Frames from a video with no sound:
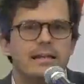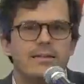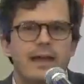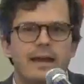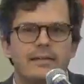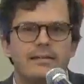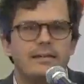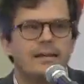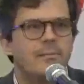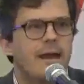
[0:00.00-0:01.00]
that
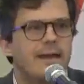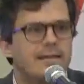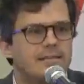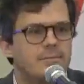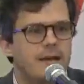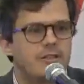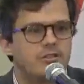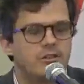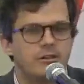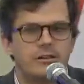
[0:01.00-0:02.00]
man is the
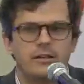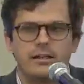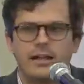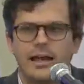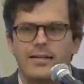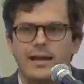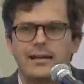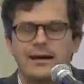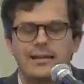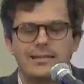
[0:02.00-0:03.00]
measure and that
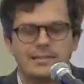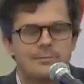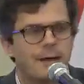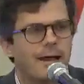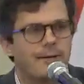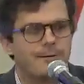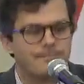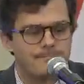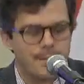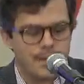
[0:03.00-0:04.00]
God doesn't matter.
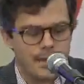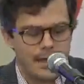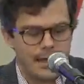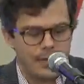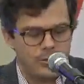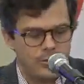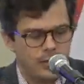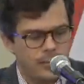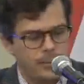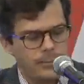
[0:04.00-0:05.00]
And I do
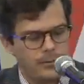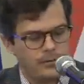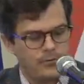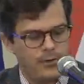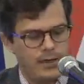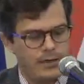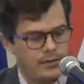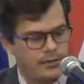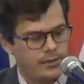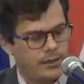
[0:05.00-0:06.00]
think people of
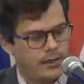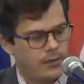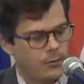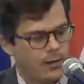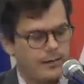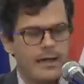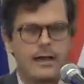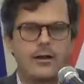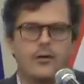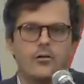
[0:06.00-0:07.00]
faith right
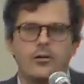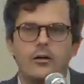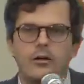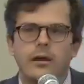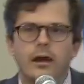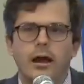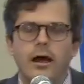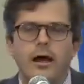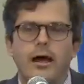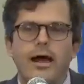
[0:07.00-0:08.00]
now
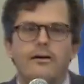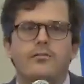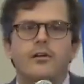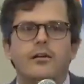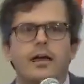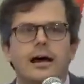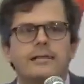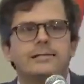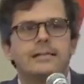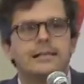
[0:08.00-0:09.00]
have a
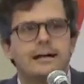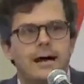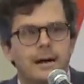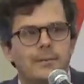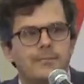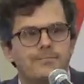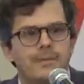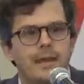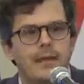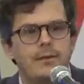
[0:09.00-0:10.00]
lot in common,
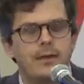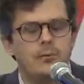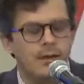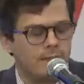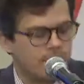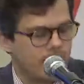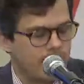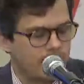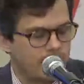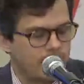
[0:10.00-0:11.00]
and we have a
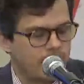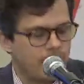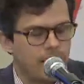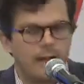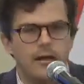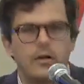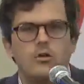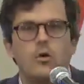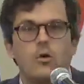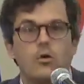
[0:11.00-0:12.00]
common
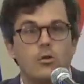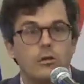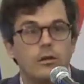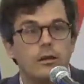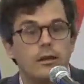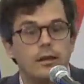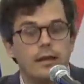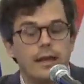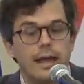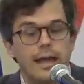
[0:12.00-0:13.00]
goal.
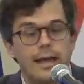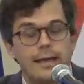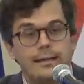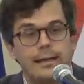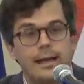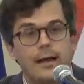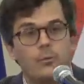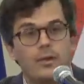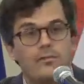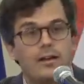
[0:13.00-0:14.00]
And
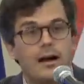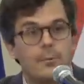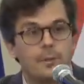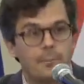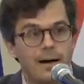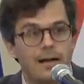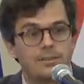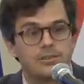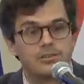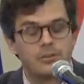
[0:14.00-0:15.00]
we have a common
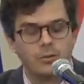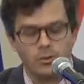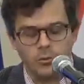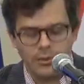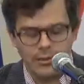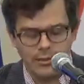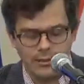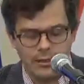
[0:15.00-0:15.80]
posture when we